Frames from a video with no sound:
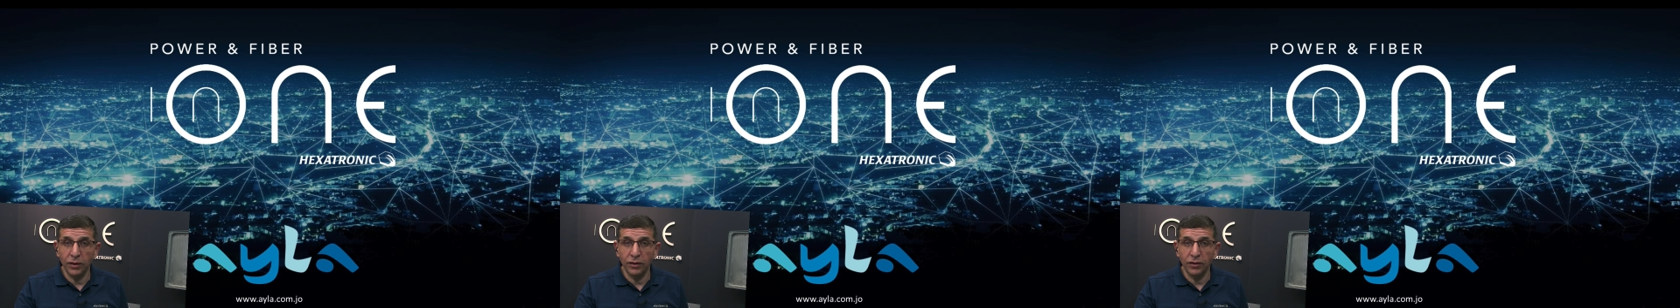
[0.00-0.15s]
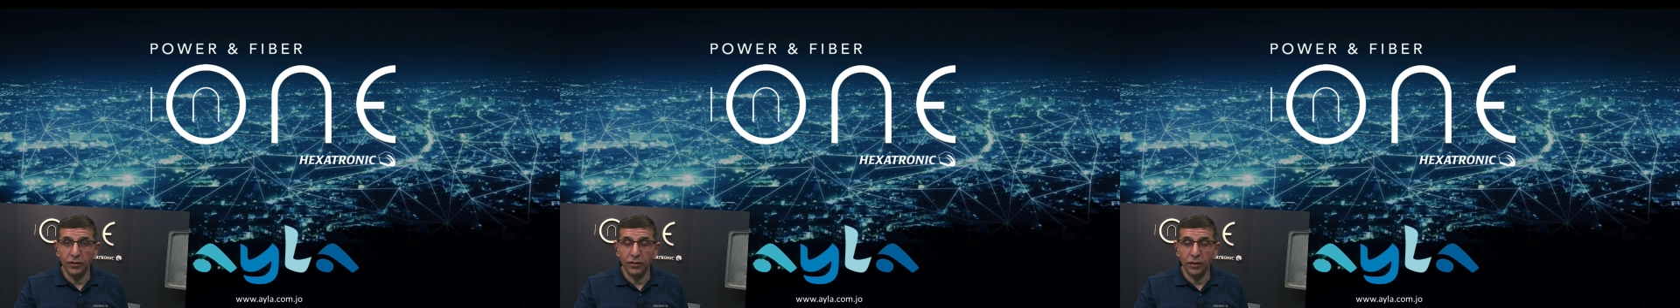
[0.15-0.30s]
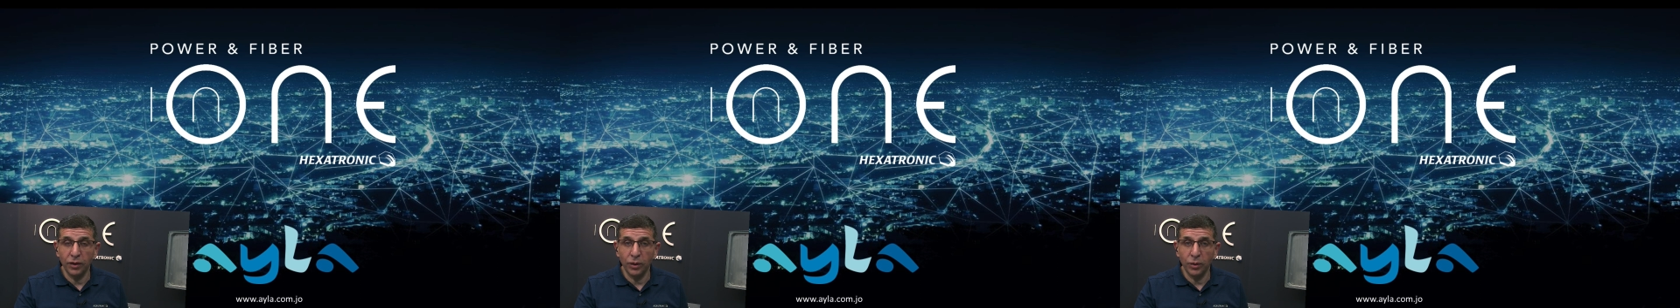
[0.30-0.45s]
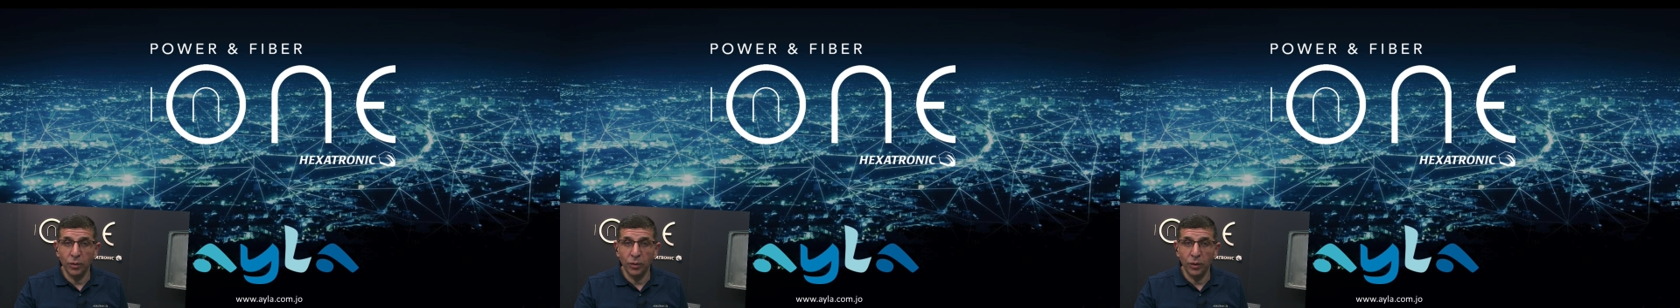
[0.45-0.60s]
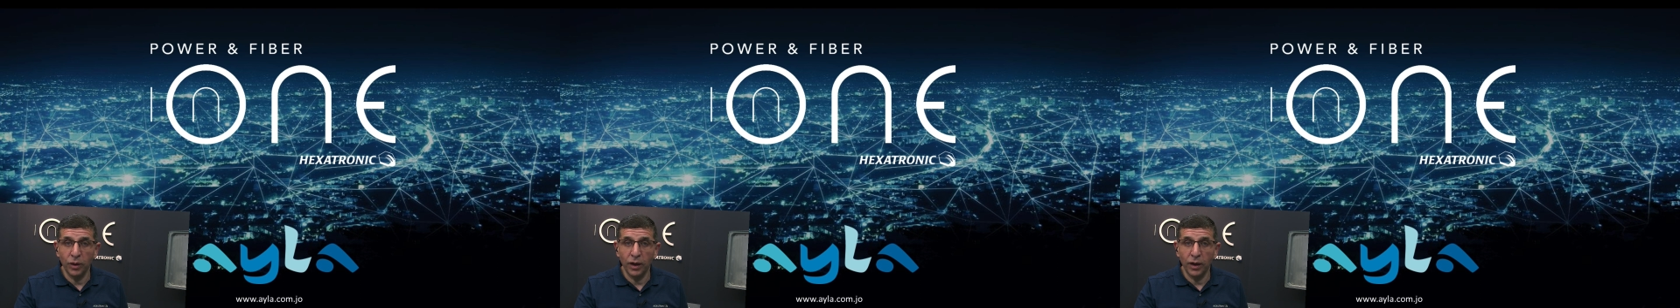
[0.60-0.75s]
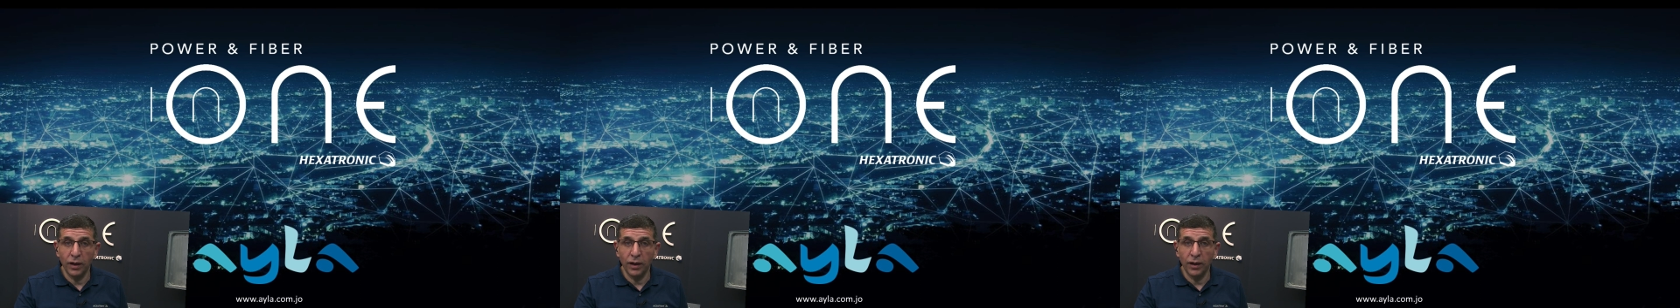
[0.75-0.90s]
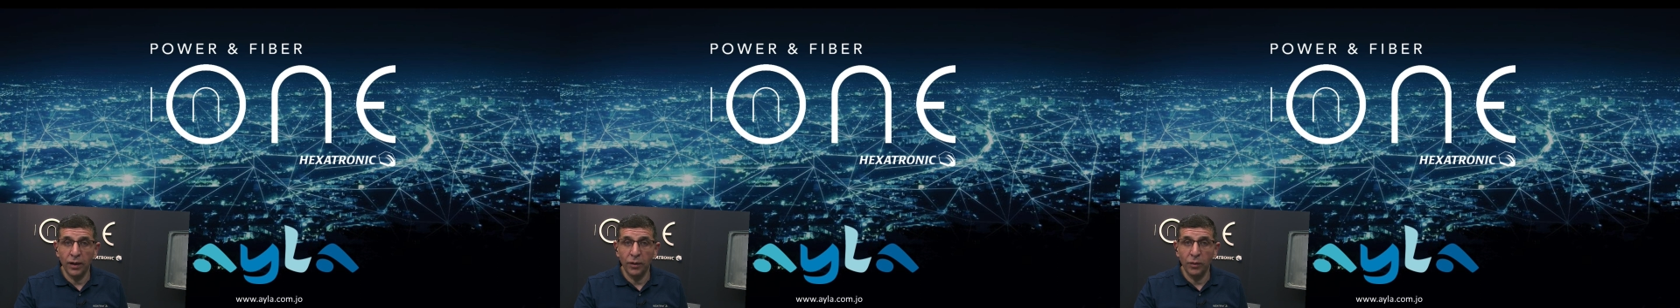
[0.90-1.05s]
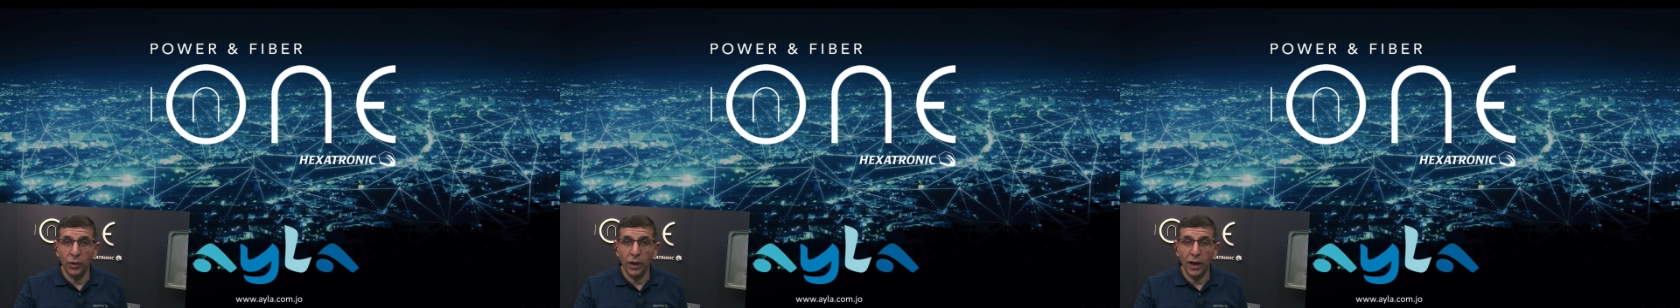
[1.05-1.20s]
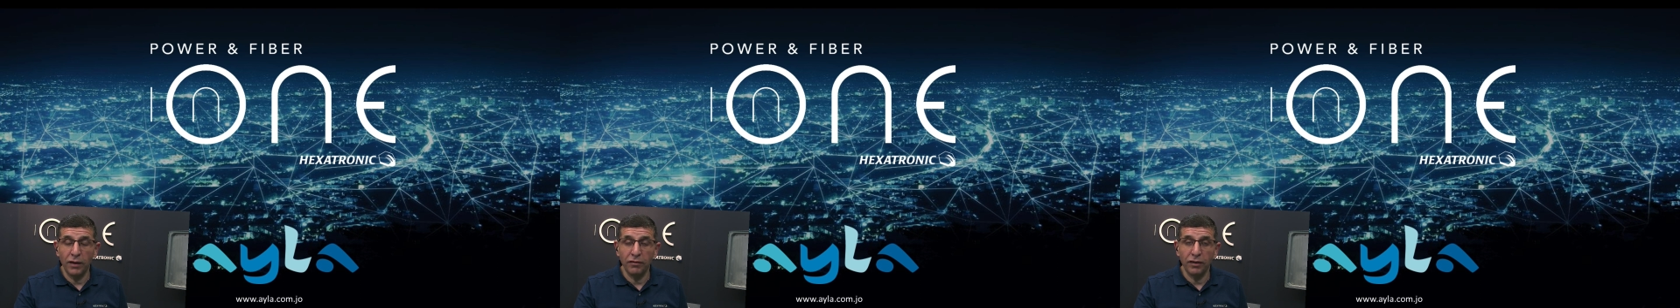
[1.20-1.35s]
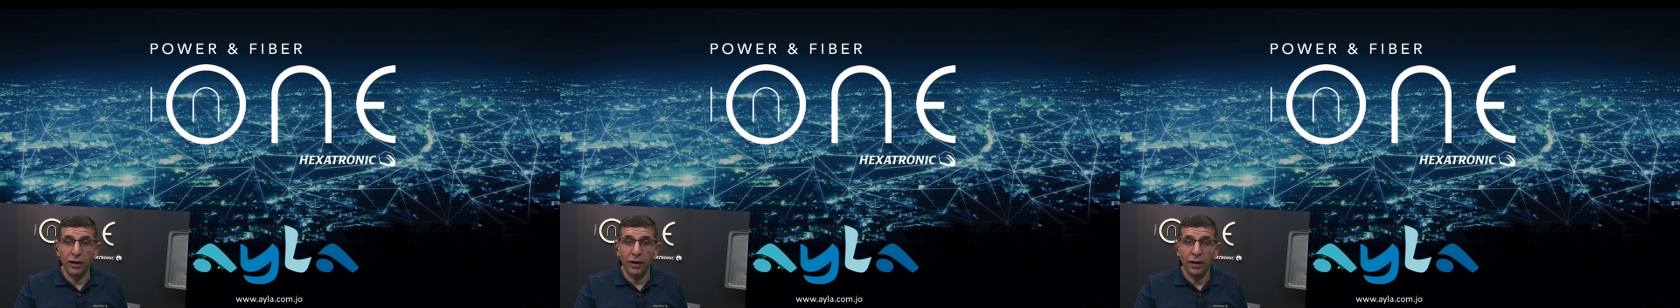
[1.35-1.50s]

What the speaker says: So we have